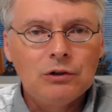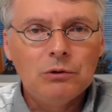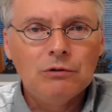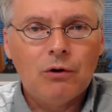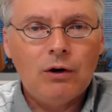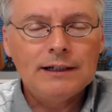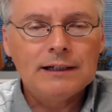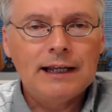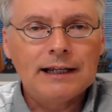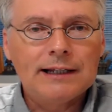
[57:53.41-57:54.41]
to move on
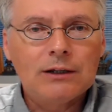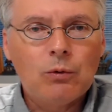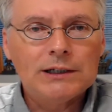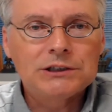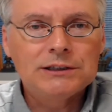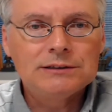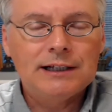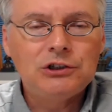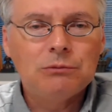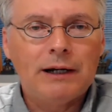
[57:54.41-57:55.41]
and take any questions
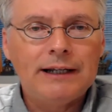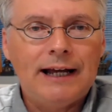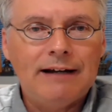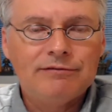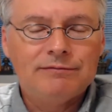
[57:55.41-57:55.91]
that you might have.